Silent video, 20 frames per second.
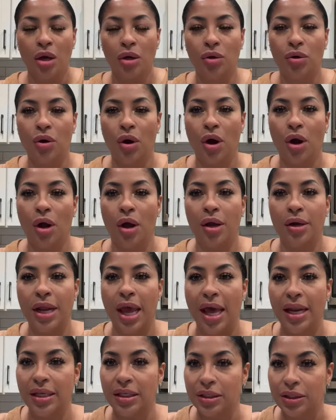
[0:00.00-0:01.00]
Girl,
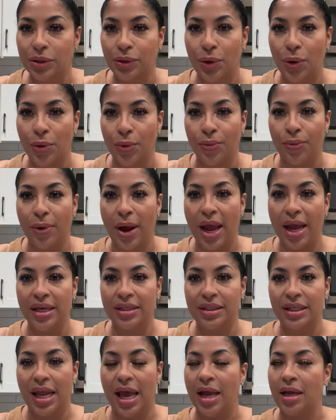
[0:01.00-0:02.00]
that is
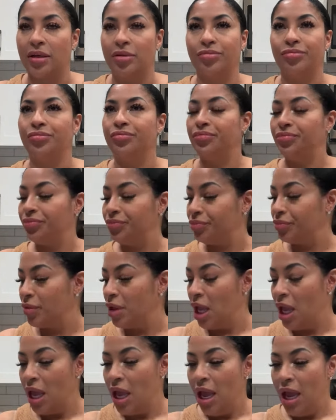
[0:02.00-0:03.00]
crazy. Like,
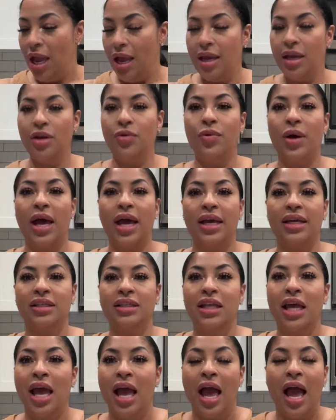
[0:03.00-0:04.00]
anyways,
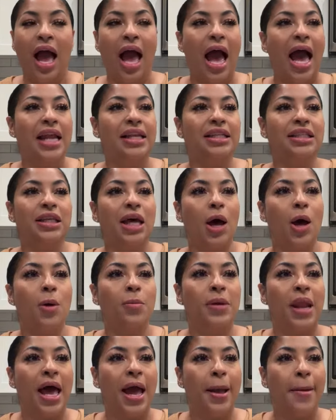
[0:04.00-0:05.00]
I just hope
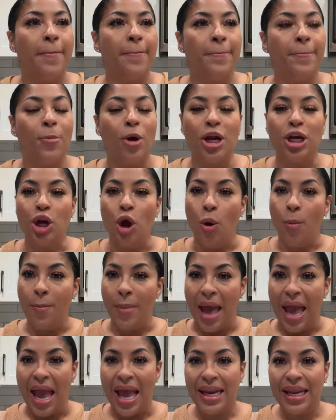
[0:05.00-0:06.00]
like with
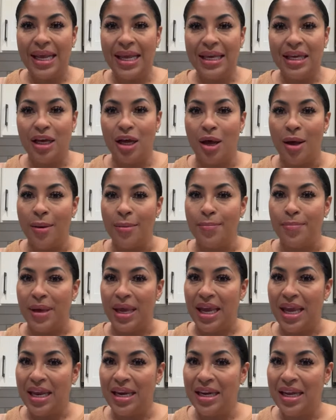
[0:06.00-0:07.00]
nomadic
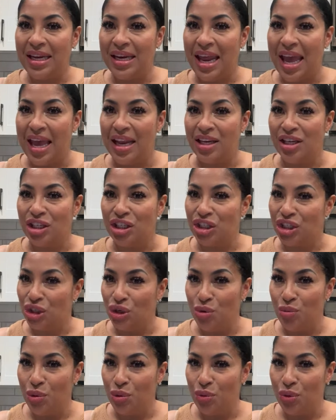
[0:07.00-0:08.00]
being in that
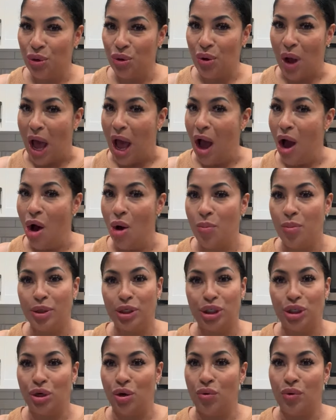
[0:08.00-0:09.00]
Subaru, I hope
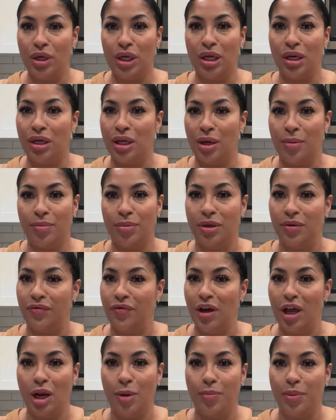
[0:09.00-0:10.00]
she don't end up
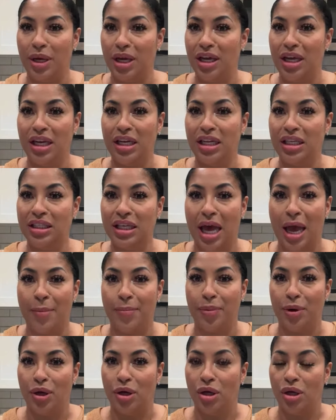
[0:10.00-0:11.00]
developing any
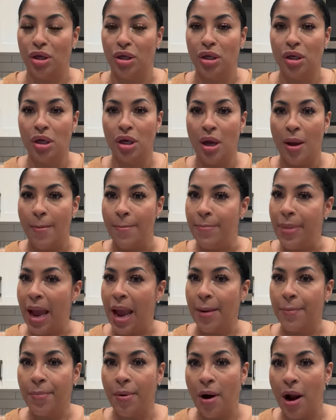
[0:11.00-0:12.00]
type of
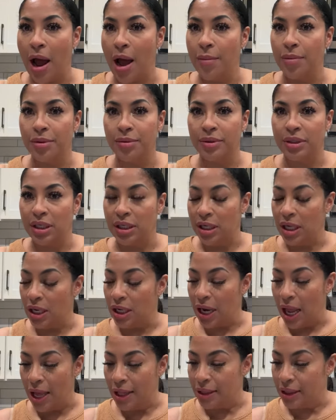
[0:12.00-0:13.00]
back problems or nothing
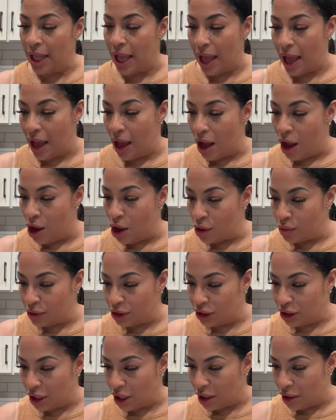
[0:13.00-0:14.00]
like that. I hope
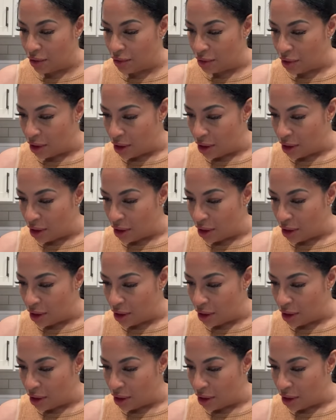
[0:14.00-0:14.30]
she don't.